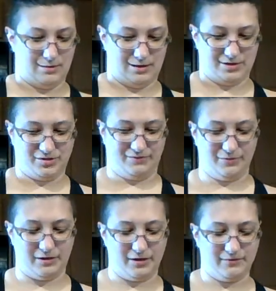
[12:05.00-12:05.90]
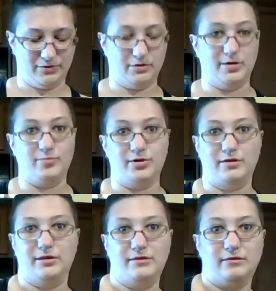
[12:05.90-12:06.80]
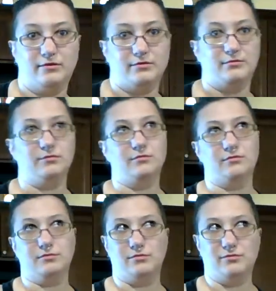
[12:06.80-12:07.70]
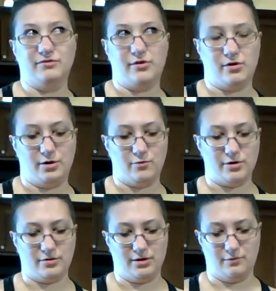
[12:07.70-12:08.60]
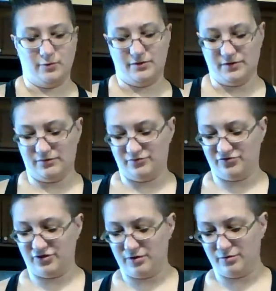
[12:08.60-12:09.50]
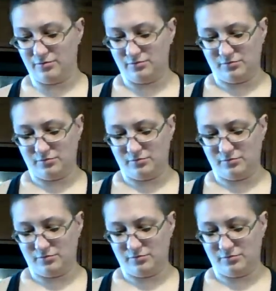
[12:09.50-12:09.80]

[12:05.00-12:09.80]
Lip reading: I actually feel kind of dirty putting this tonic water in with this gin.